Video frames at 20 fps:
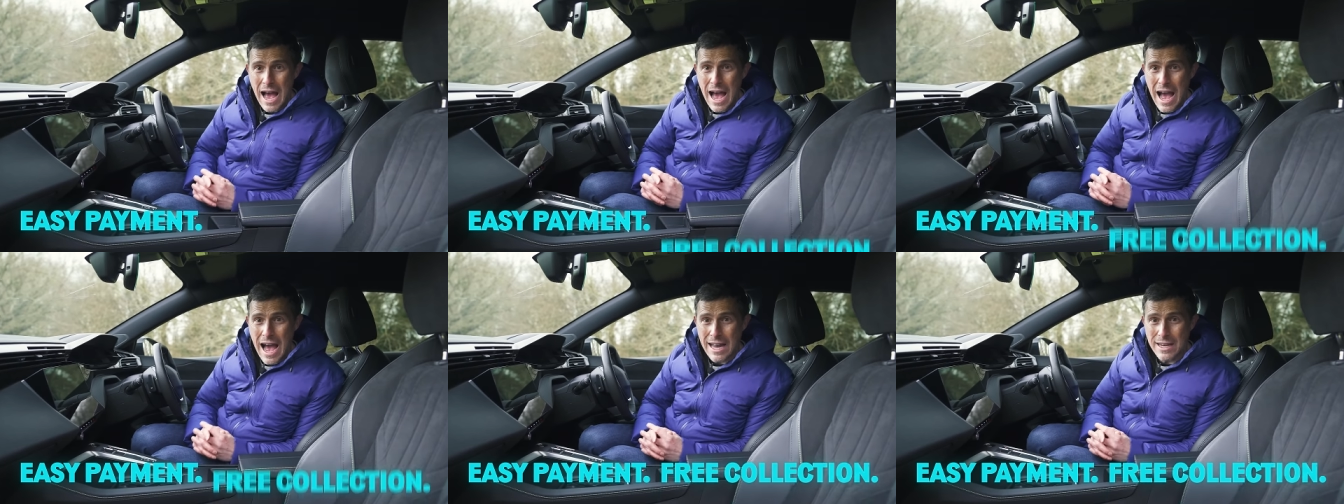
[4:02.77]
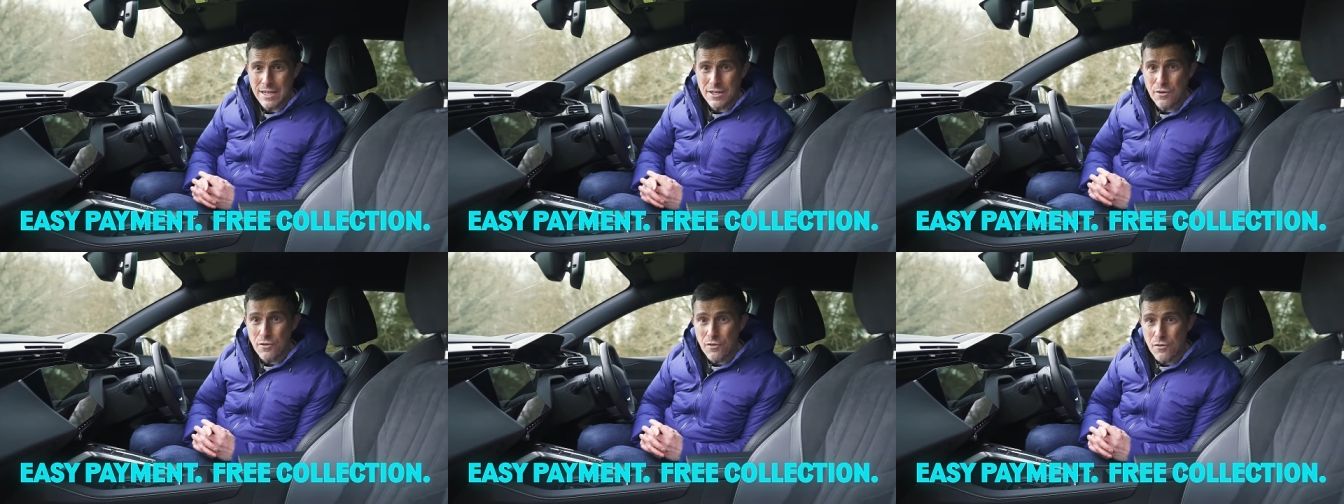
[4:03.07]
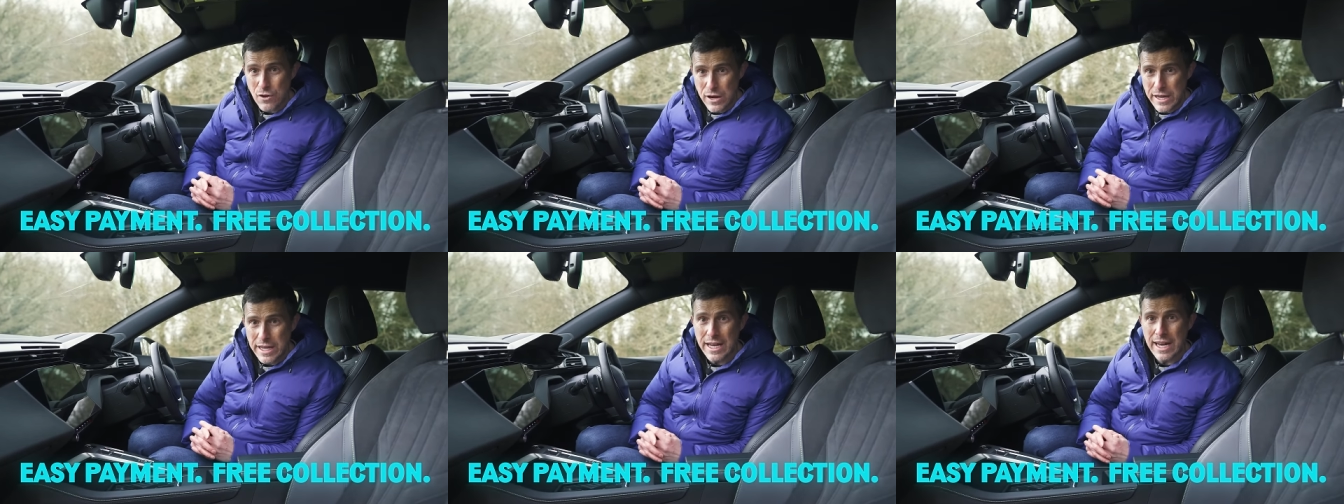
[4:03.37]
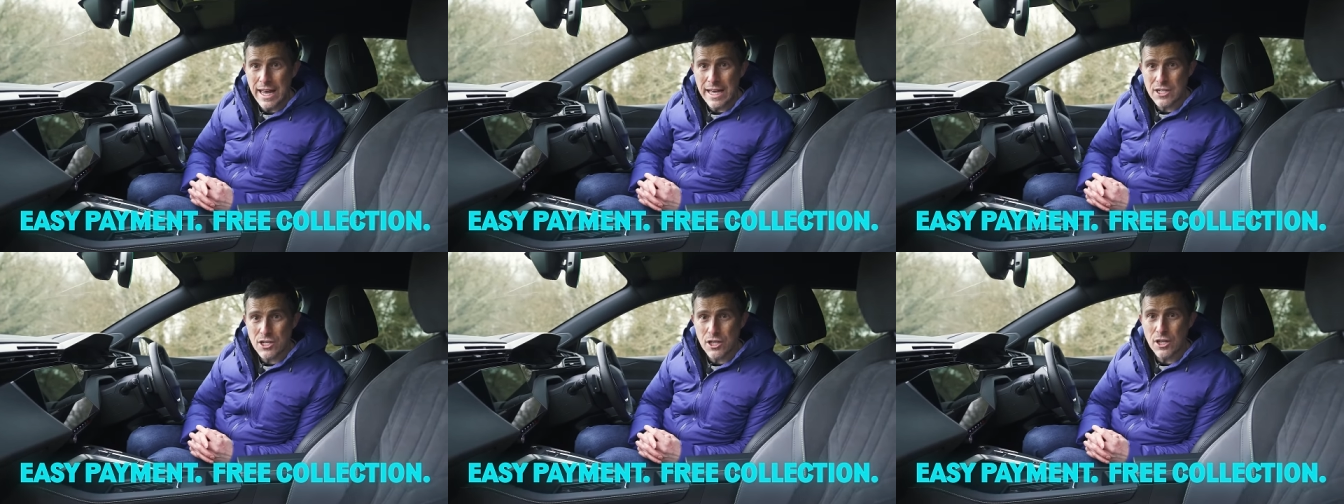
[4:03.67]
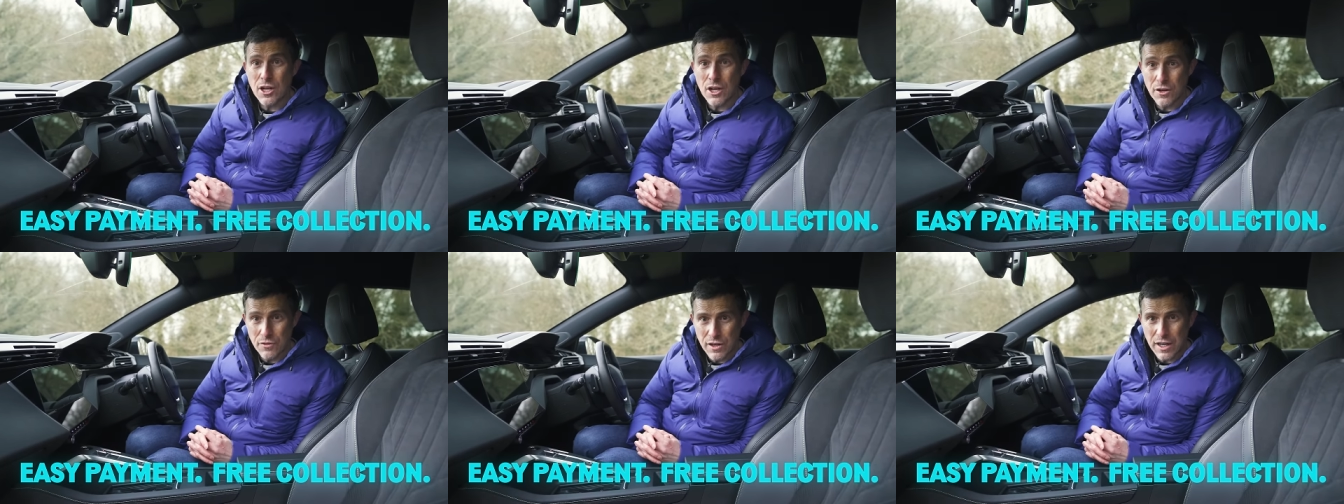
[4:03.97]
and free
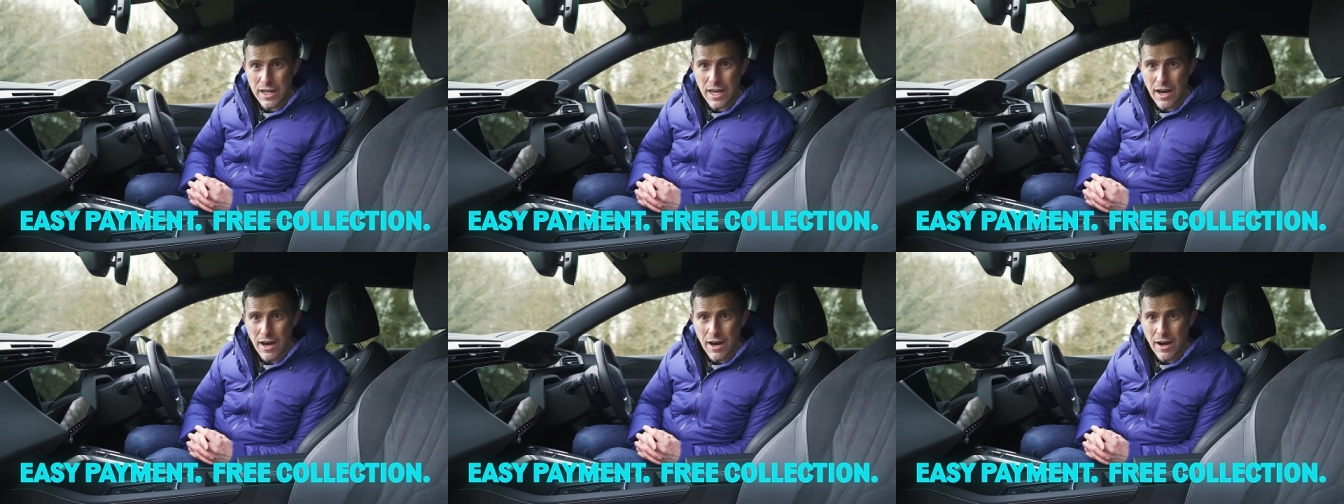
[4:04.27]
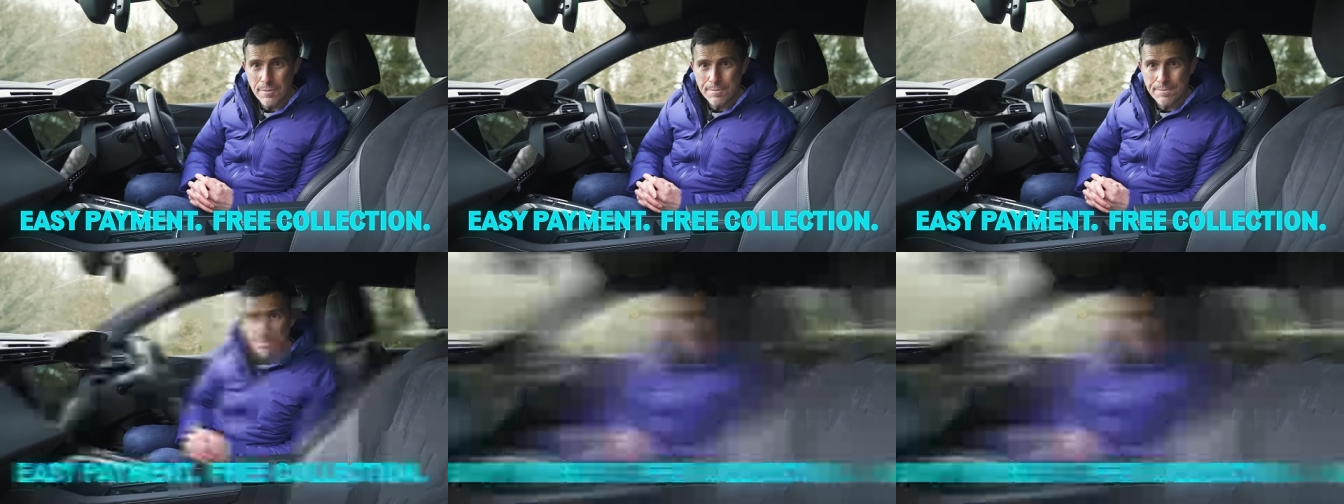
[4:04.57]
collection of your car.